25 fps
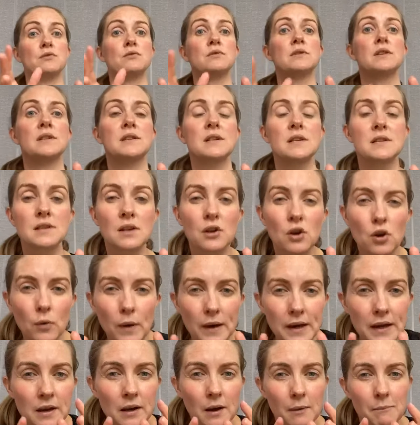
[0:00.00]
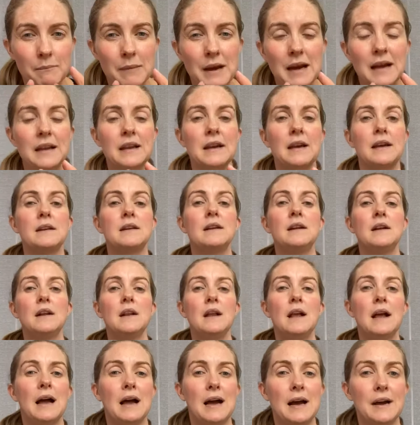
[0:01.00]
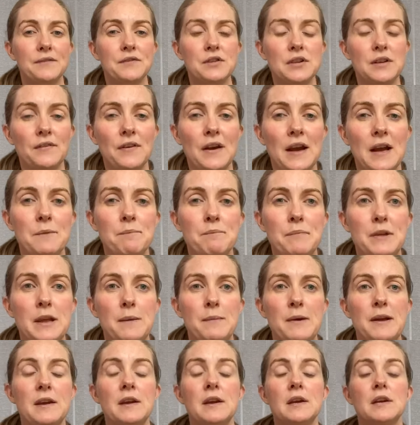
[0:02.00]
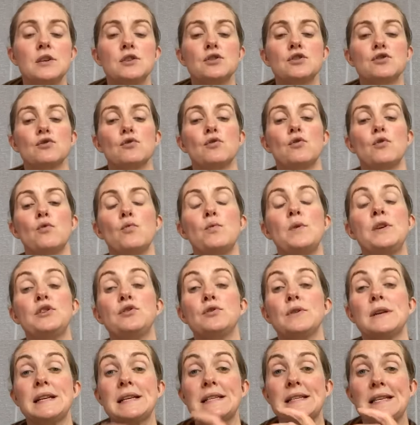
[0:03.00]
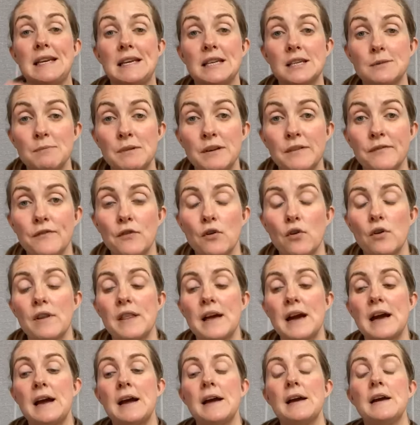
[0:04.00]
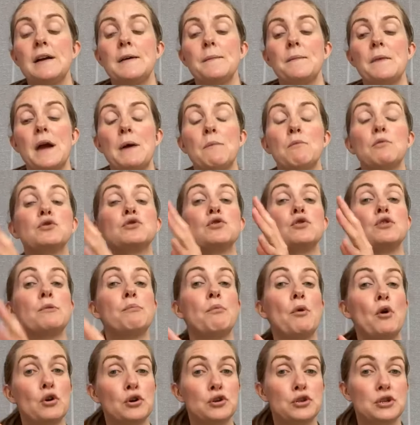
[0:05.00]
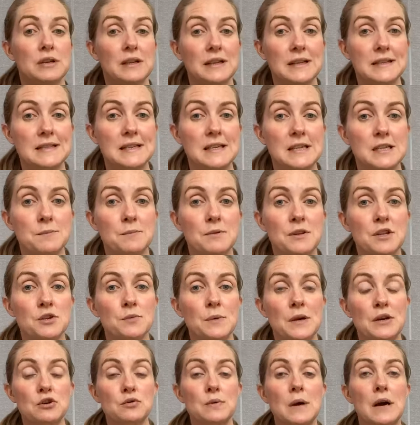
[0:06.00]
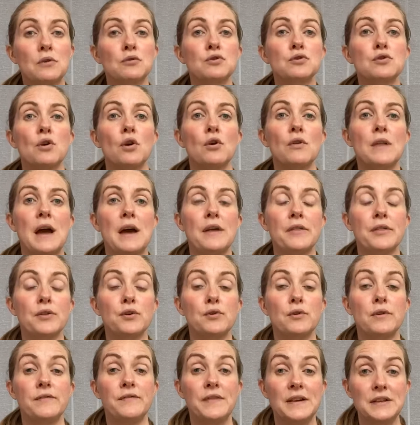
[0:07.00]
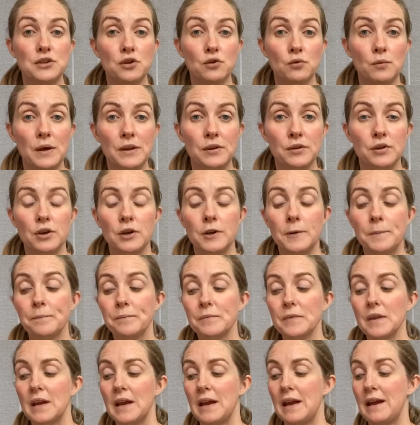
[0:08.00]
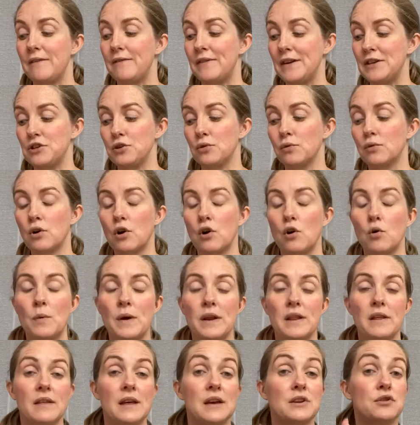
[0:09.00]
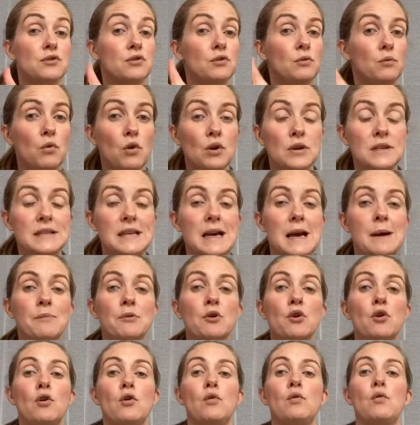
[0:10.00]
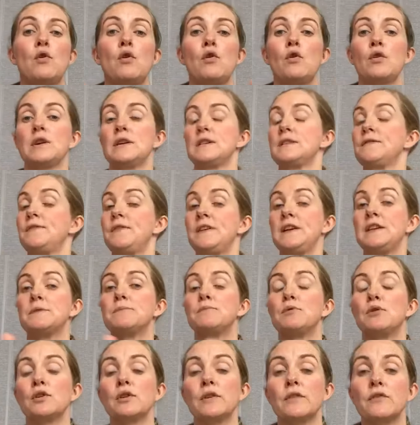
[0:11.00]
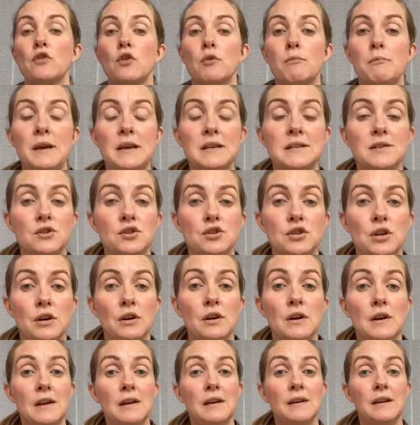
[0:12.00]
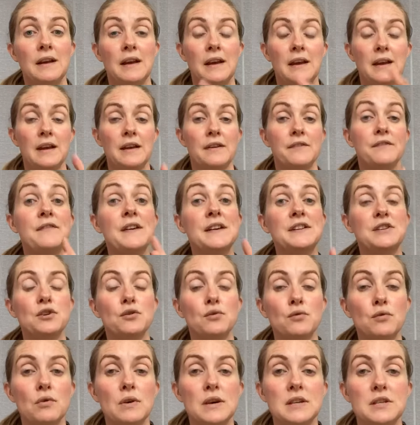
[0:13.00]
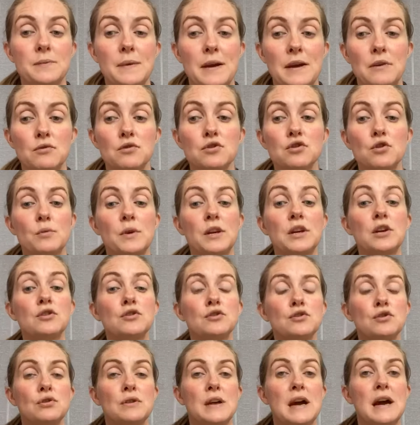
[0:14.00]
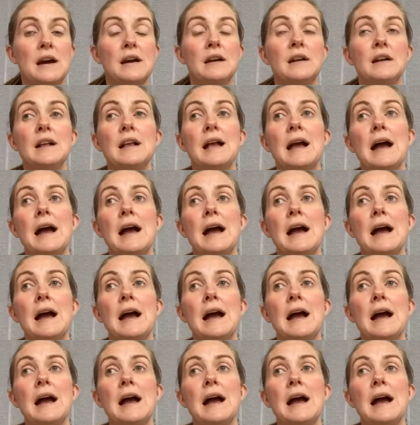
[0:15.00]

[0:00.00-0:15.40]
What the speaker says: It doesn't quite come back in after you've had baby. So we do an assessment for that, and we'll do the postural assessment as well. So I'll do all that through video with you, a video call, whether that's through WhatsApp call or it's Facebook. I've got Messenger video as well, so we can do that.